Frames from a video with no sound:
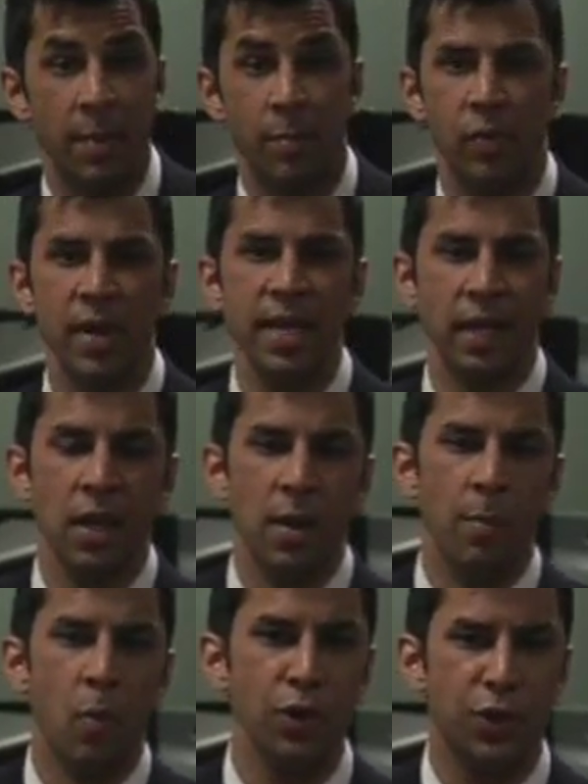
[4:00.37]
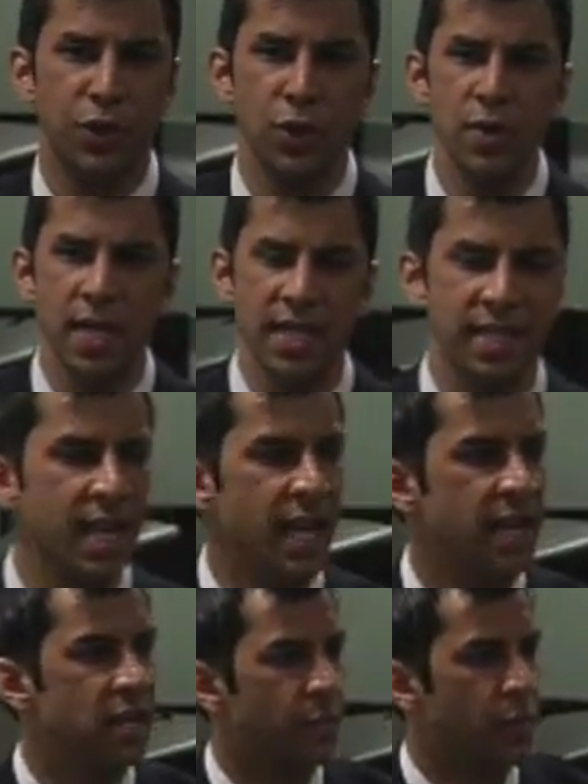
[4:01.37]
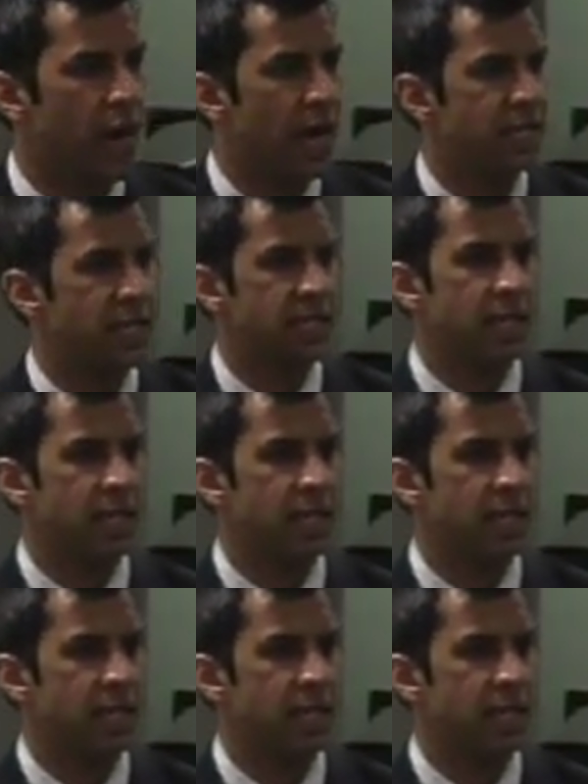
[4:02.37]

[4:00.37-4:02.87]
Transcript: them bring more Sunnis into the process